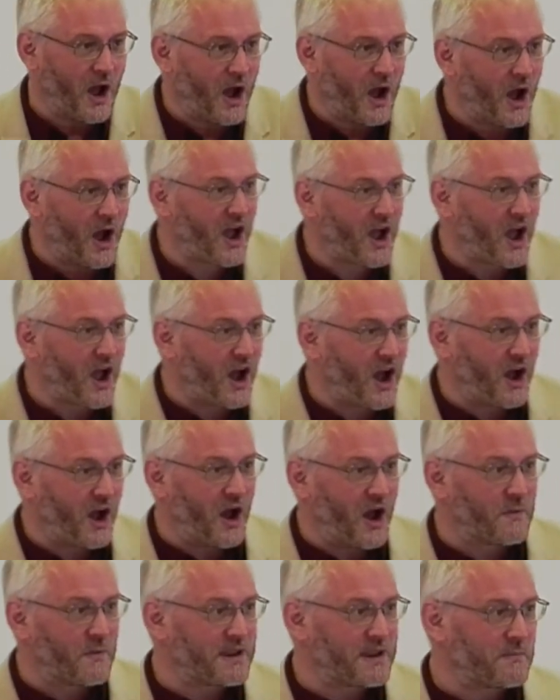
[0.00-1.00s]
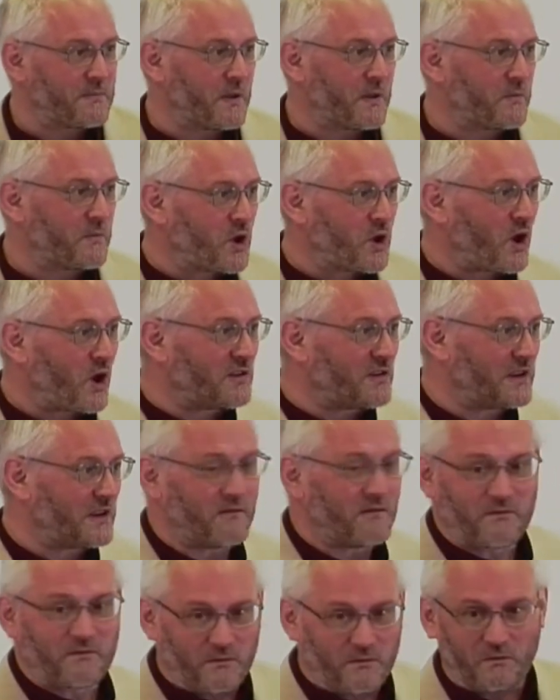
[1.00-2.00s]
I, I, mean,
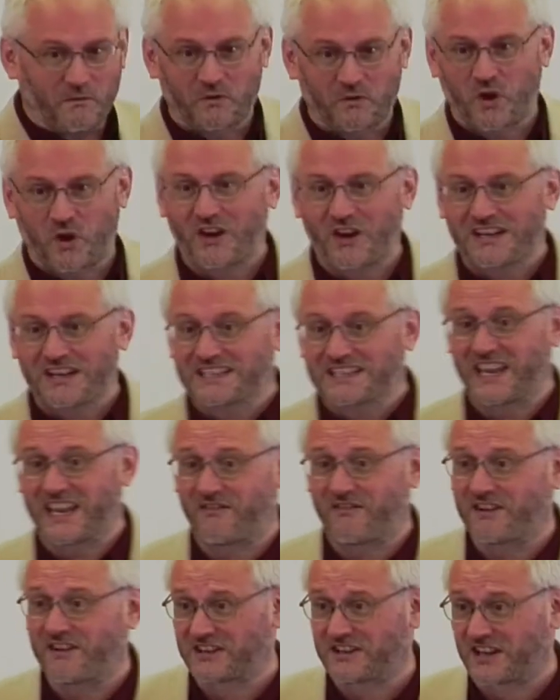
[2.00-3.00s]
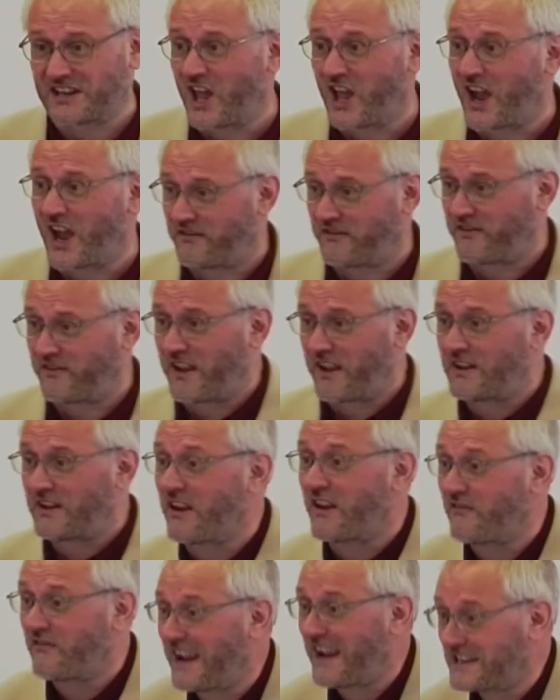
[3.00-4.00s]
God, God has given us life
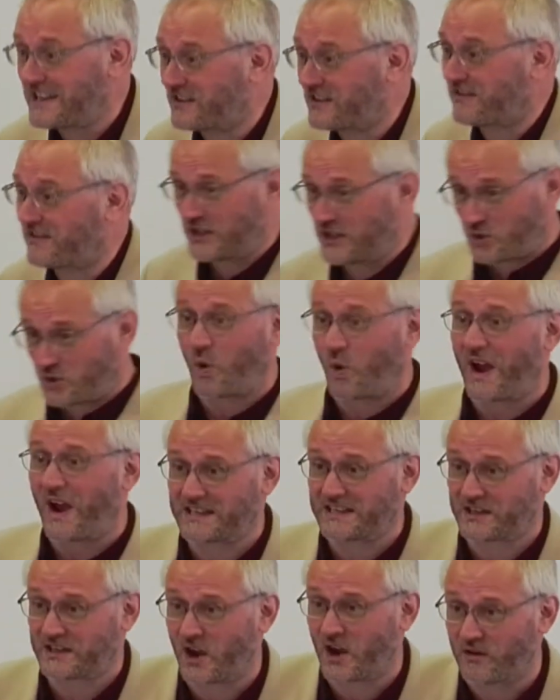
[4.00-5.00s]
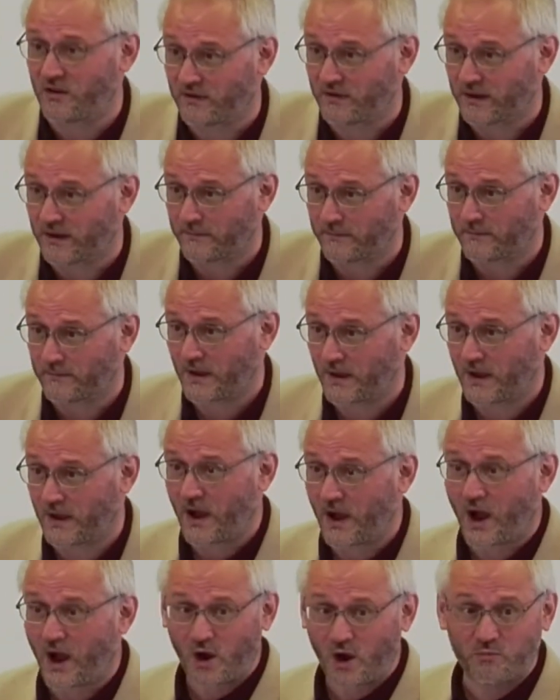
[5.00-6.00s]
effectively twice over. I,
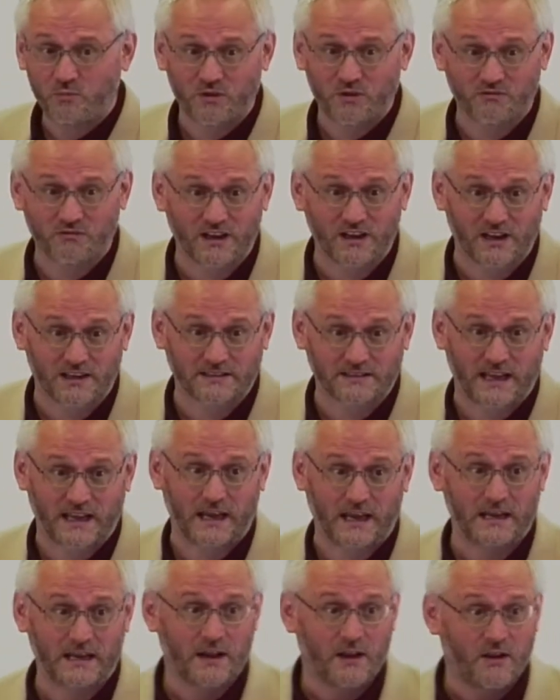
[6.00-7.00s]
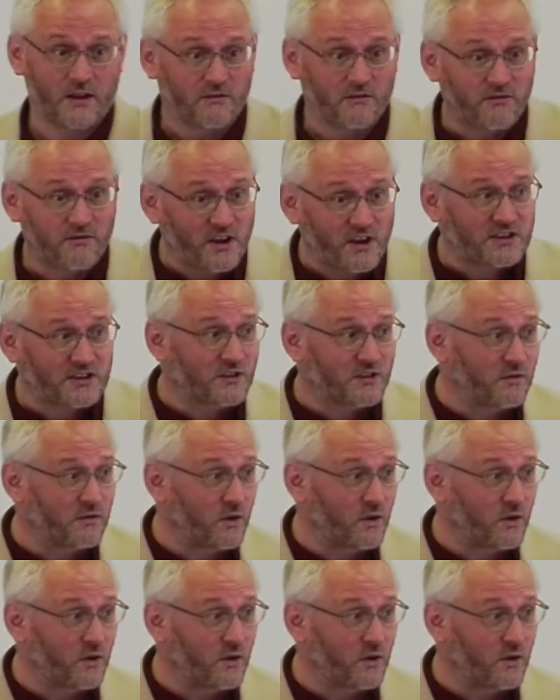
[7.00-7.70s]
I hope you realize that. First of